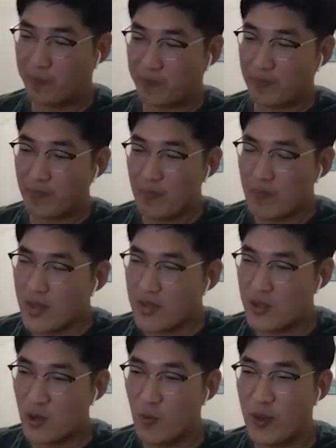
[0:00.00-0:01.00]
So
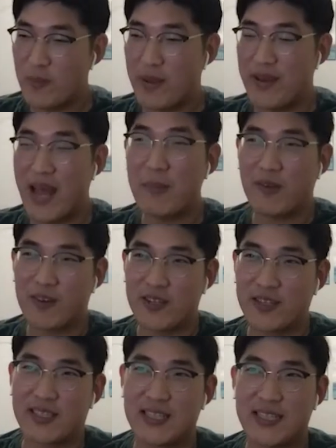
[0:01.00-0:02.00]
when the
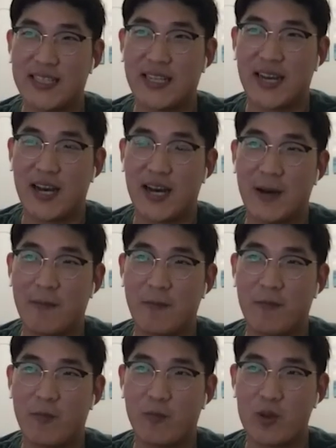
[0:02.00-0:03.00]
pandemic first hit,
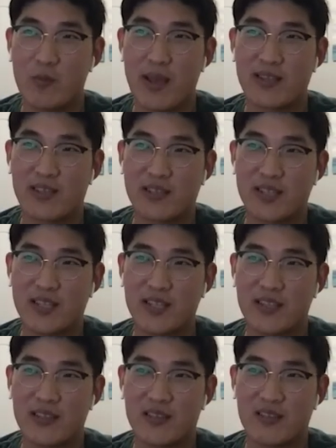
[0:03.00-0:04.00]
we
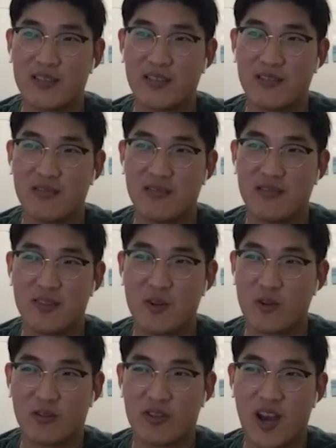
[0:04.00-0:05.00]
basically
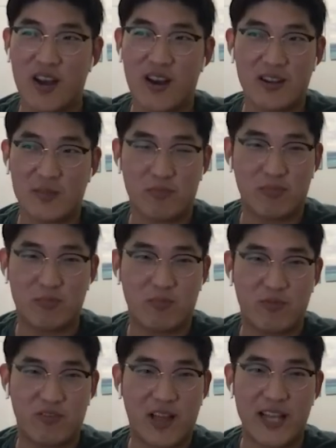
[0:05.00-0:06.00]
cut our
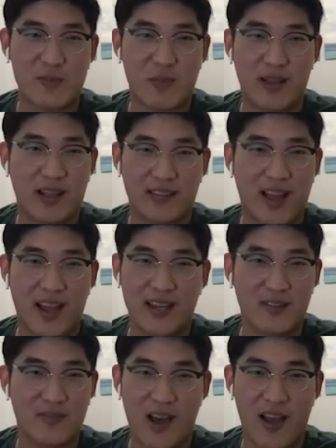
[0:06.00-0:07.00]
flights by
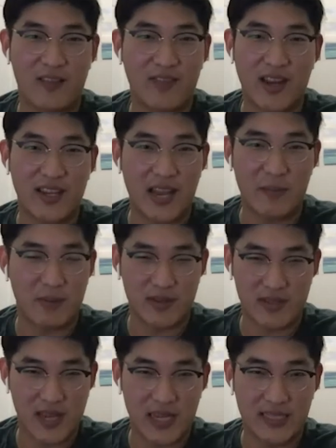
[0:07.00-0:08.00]
like 95,
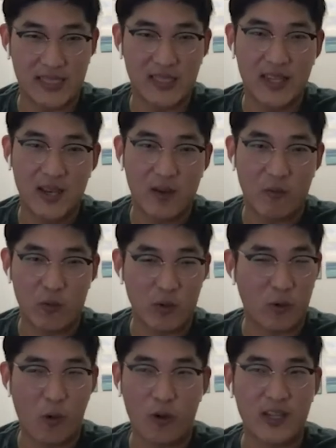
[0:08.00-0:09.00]
98%.
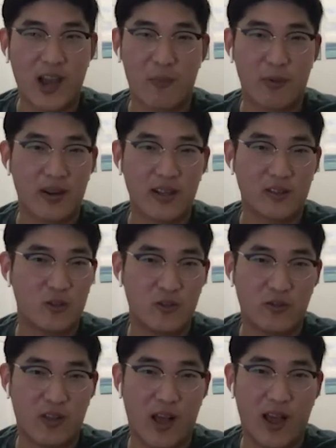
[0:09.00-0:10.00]
We were only
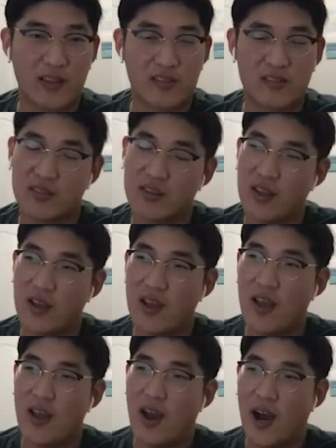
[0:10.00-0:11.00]
operating two
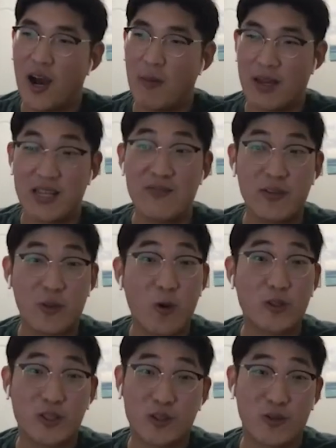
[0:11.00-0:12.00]
flights.
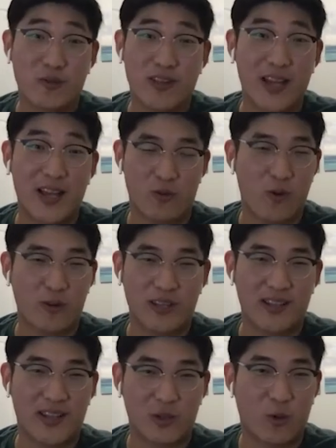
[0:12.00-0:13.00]
And even those two
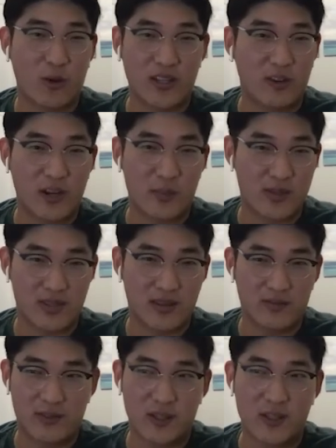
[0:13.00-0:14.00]
flights were only like 20,
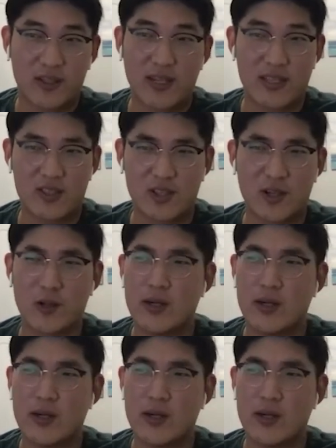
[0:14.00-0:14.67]
30% full.